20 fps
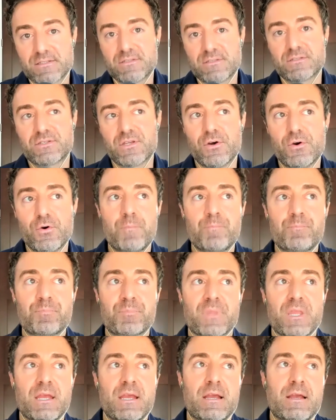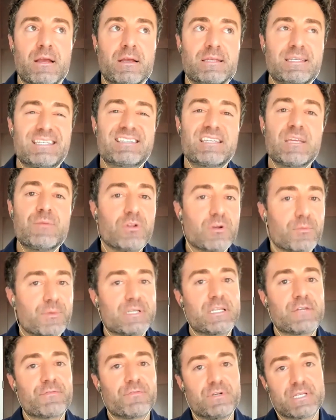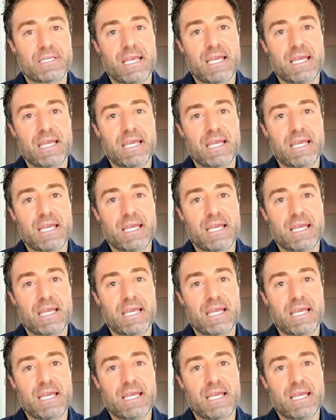So similar but different to